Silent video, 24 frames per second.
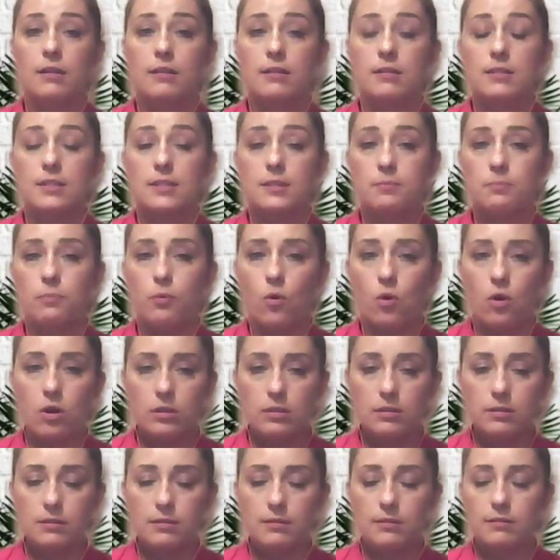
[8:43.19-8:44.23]

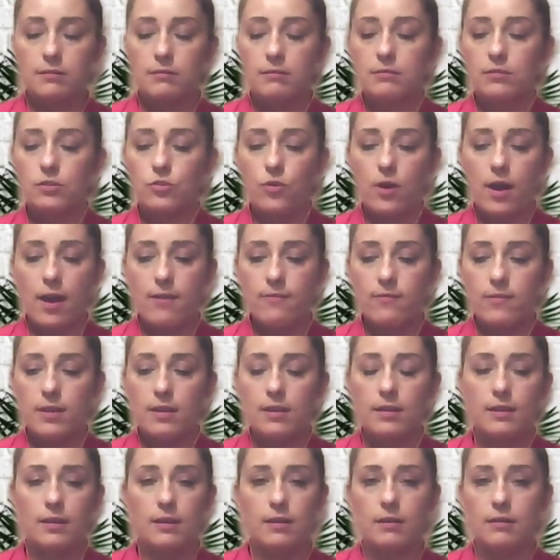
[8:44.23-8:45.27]
Sport, driving.